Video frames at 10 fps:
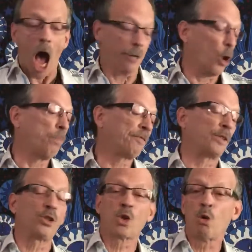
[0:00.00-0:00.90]
I'd hoped
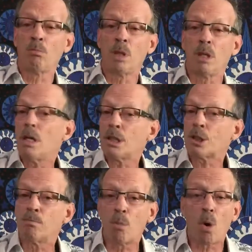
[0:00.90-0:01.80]
for so
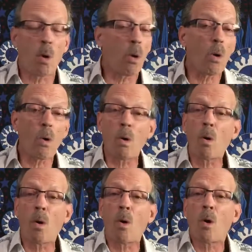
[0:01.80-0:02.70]
much
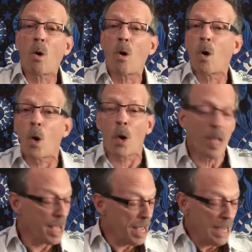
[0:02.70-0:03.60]
more.
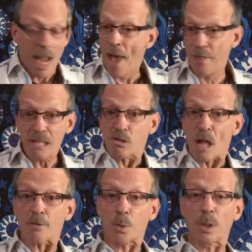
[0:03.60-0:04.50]
And
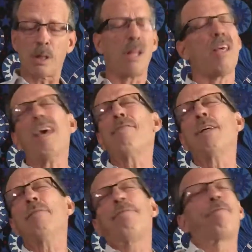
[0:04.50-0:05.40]
this love's worth
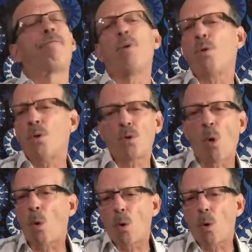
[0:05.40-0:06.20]
living for.